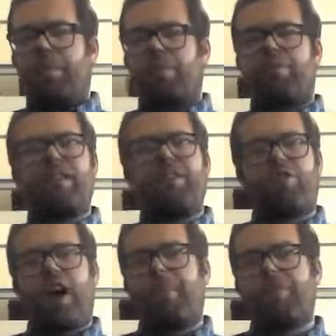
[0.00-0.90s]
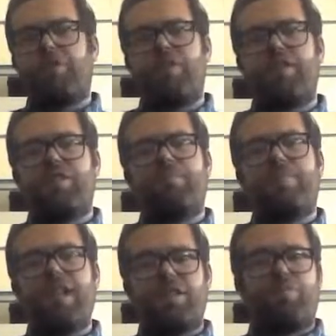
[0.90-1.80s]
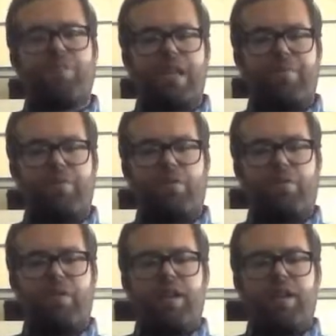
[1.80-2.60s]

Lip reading: praying for opportunities to meet new people.